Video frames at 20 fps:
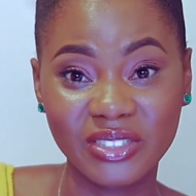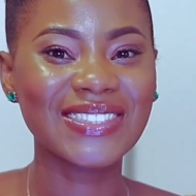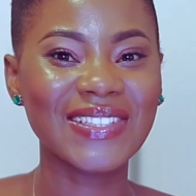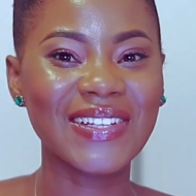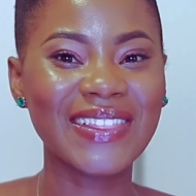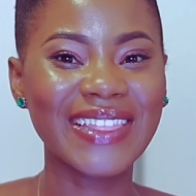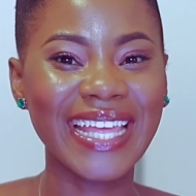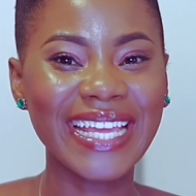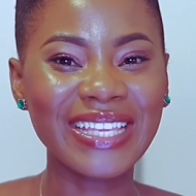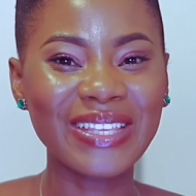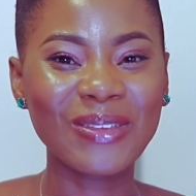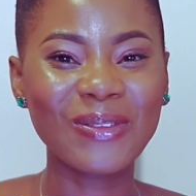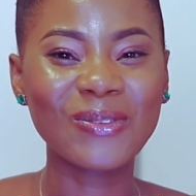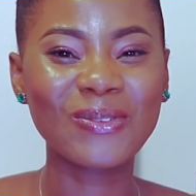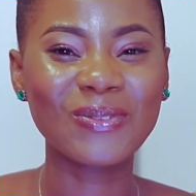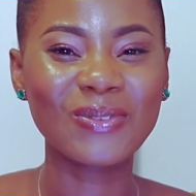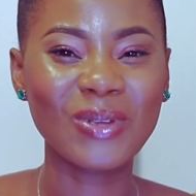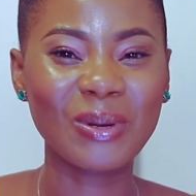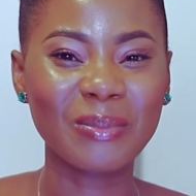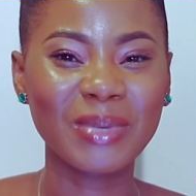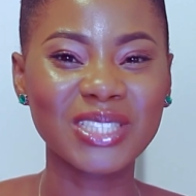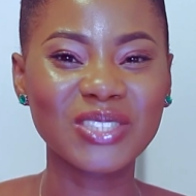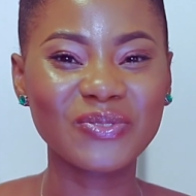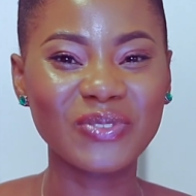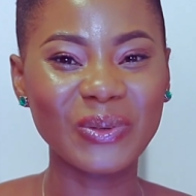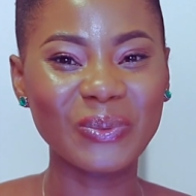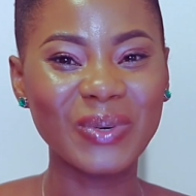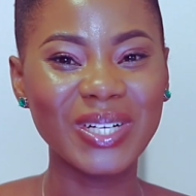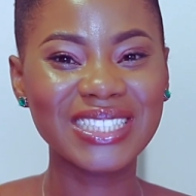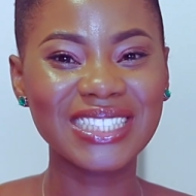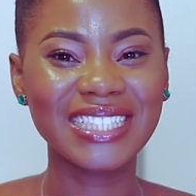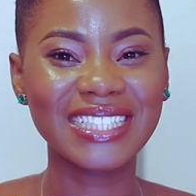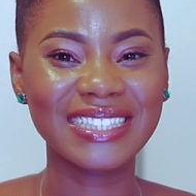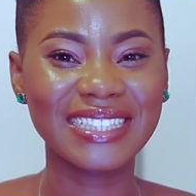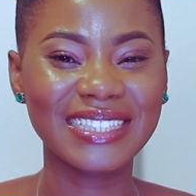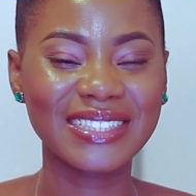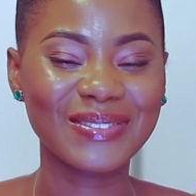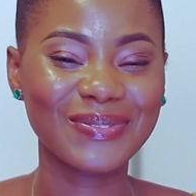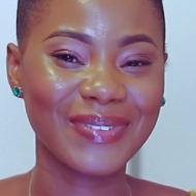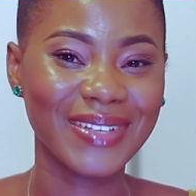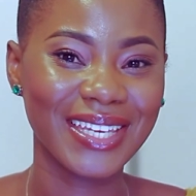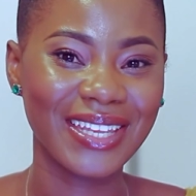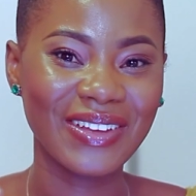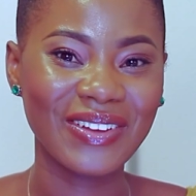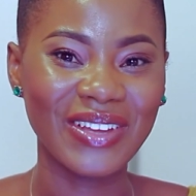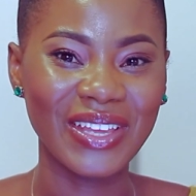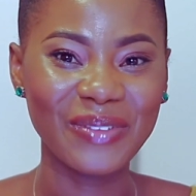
So thank you so much for watching this video.